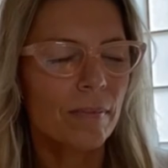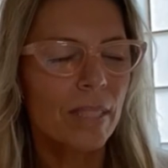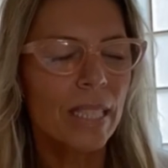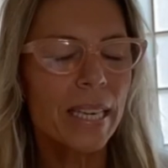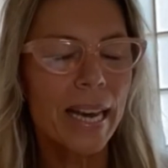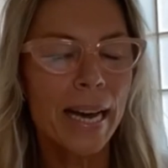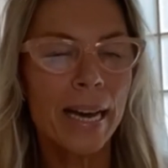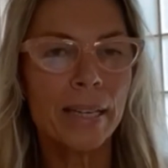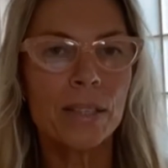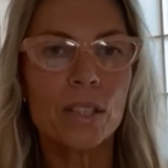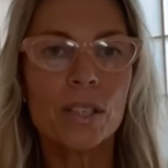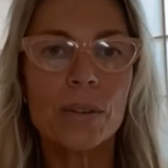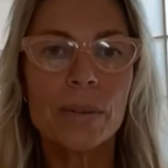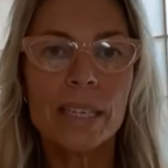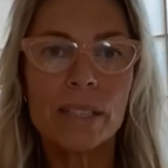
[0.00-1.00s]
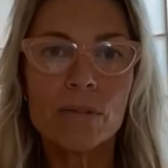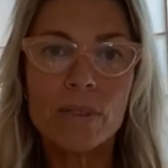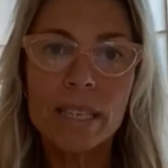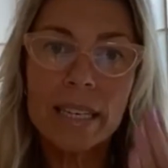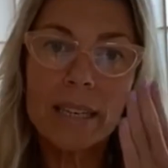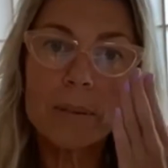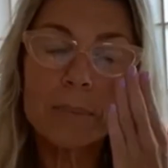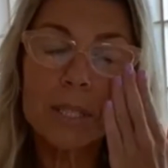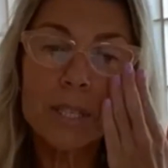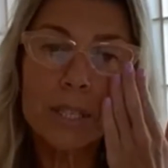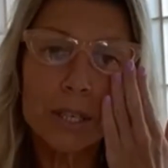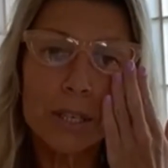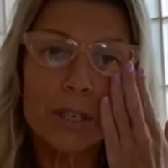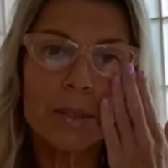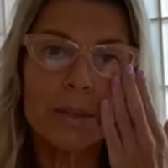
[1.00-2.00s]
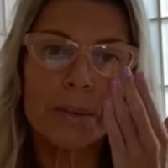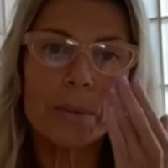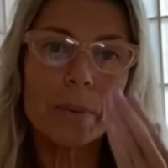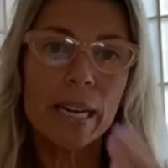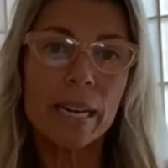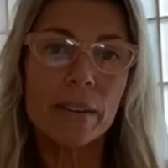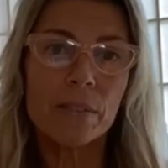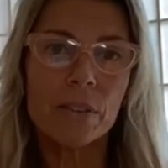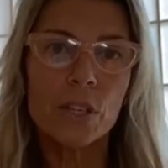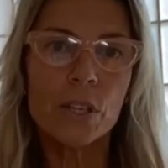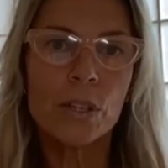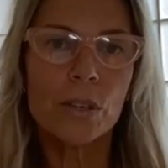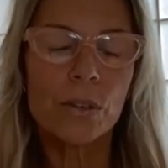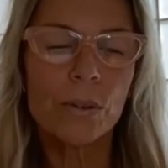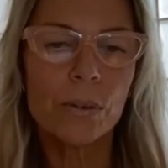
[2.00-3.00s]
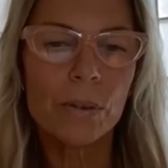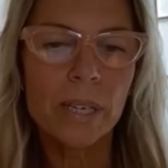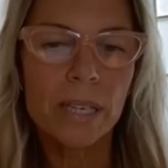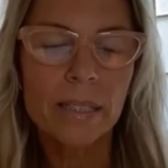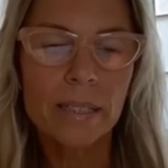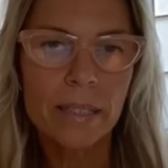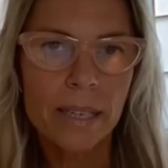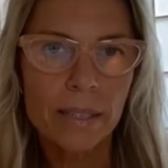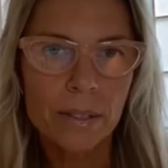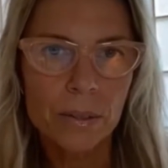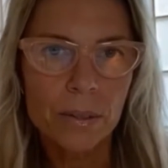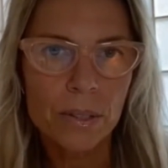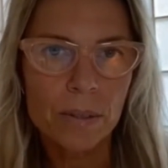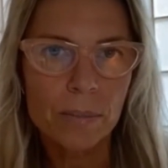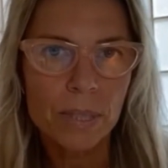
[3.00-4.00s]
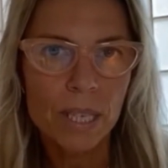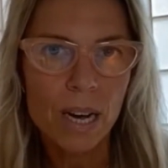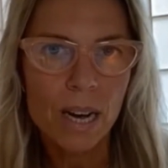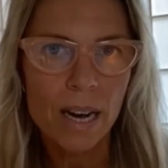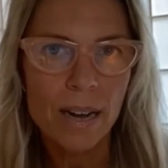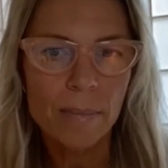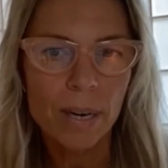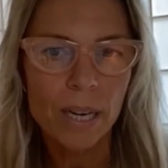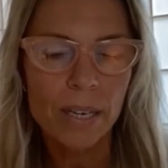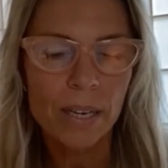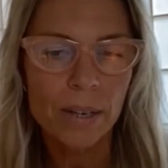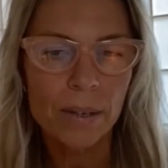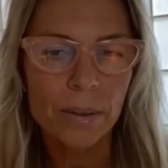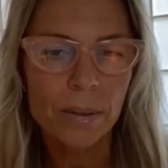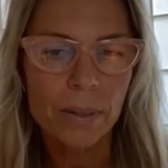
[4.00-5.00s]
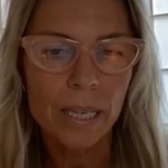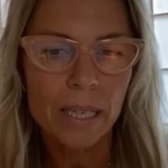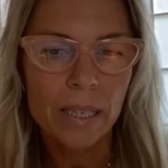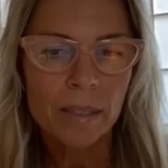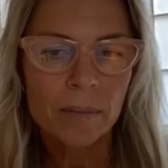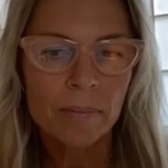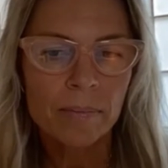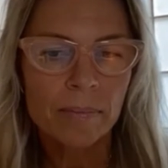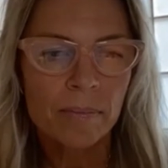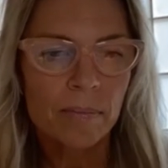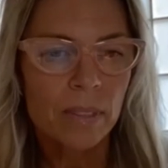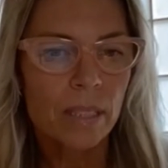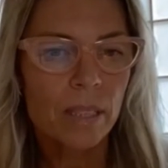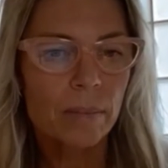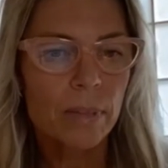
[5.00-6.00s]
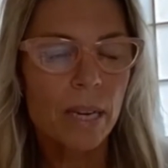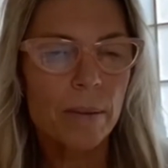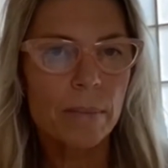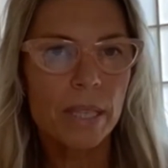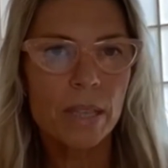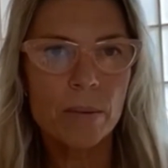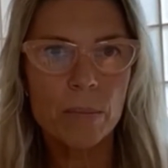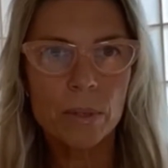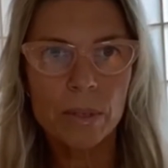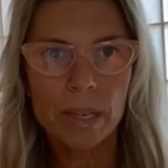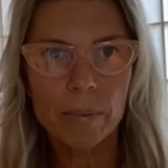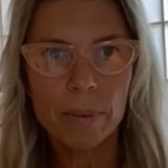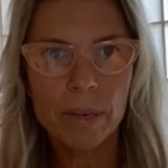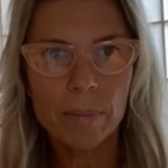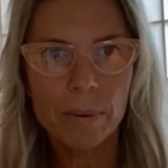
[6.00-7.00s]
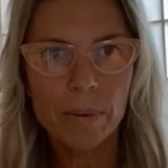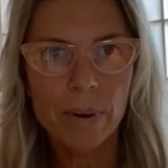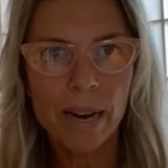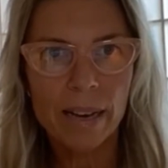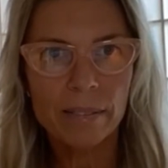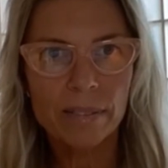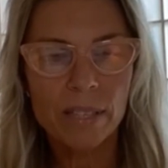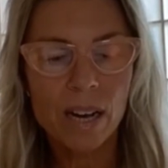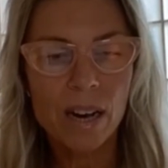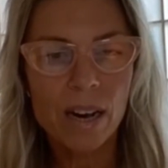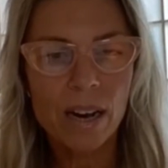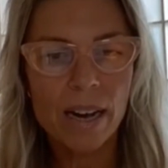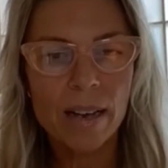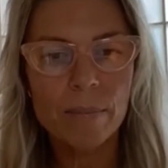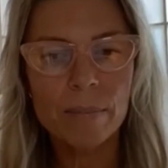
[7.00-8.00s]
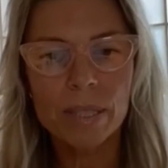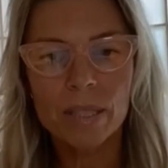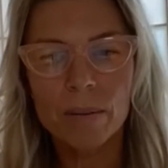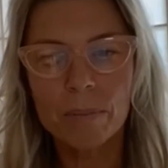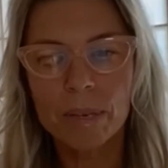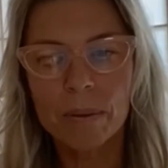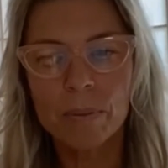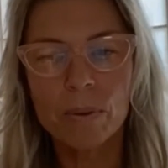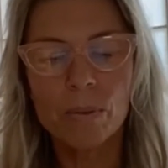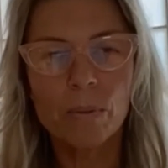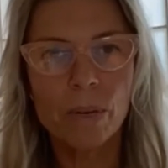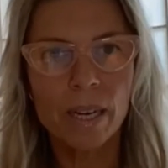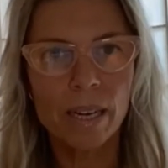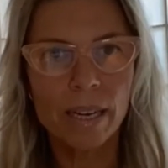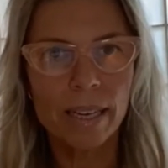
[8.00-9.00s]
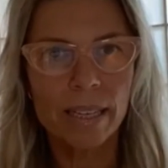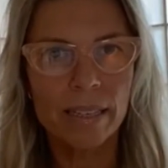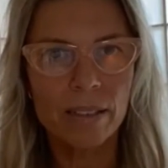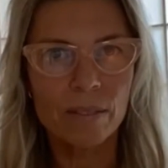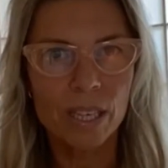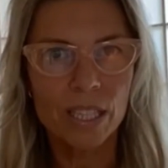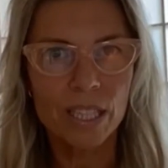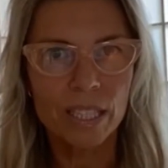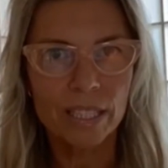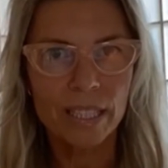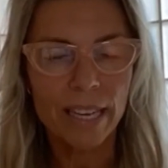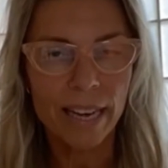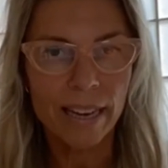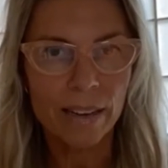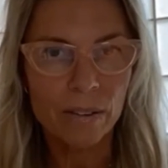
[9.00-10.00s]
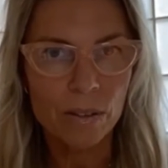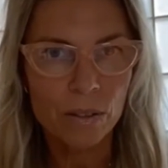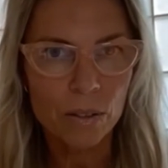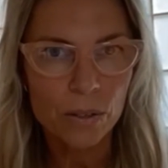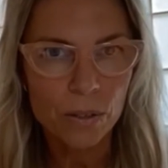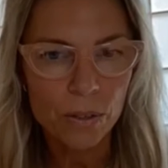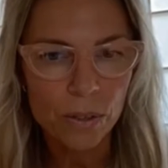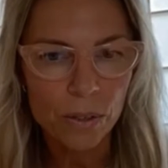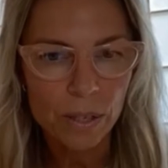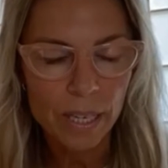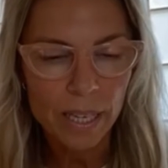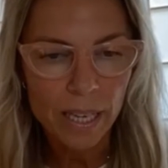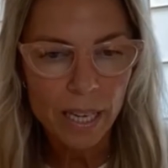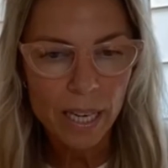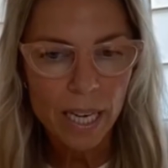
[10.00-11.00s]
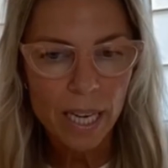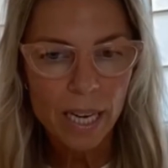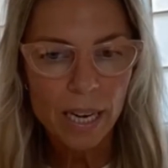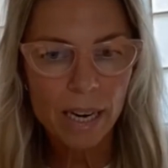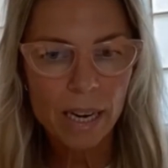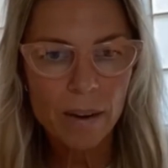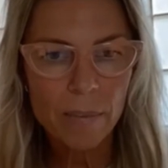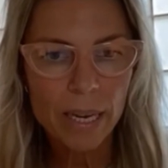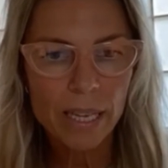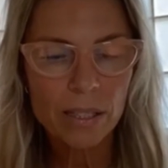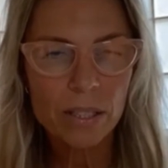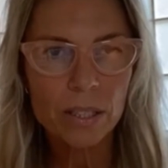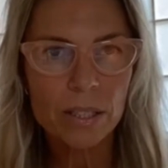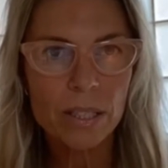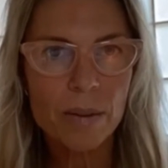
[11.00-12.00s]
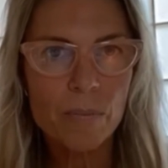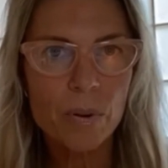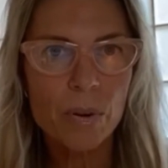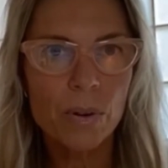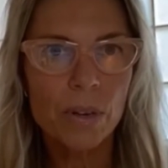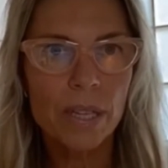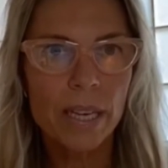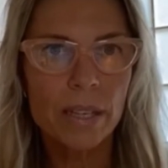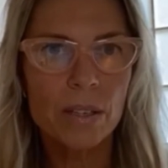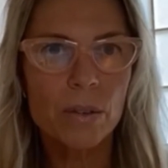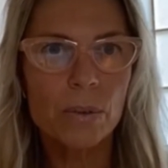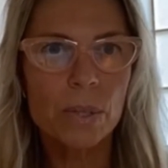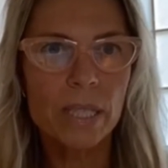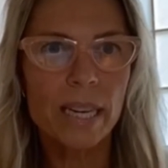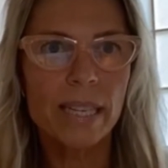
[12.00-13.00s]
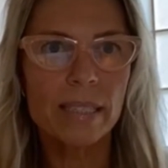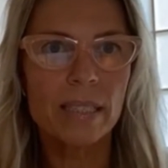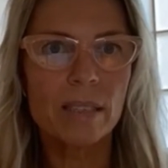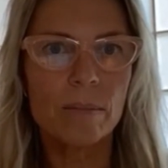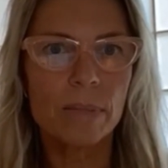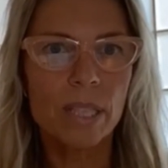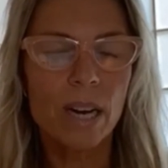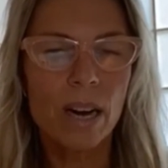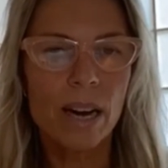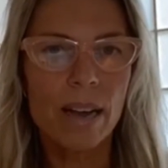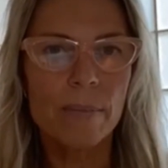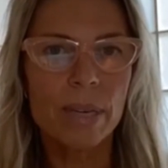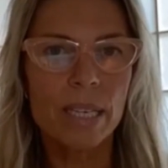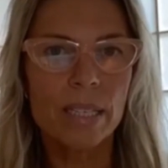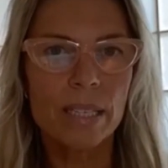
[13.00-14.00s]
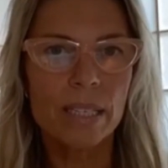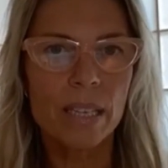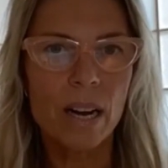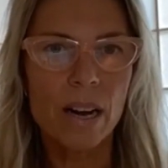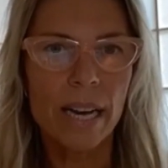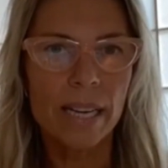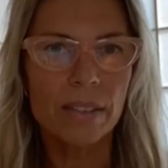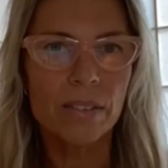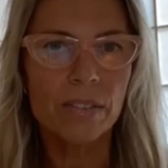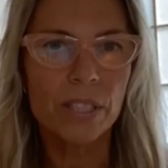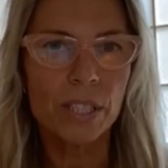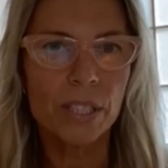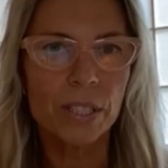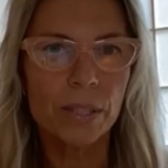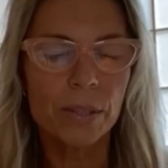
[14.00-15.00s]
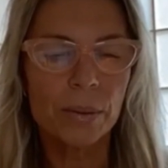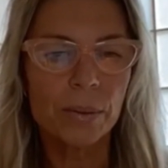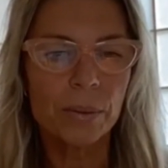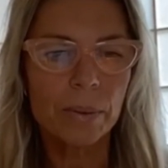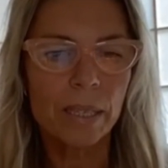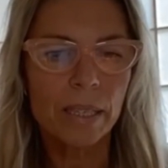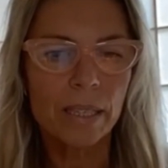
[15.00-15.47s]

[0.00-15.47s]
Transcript: Yeah, so it's really up to you. Whenever you can schedule some time. I know sometimes in the morning people have time, some people work and they're rushing to get out the door. It's just important that you set some time aside for you.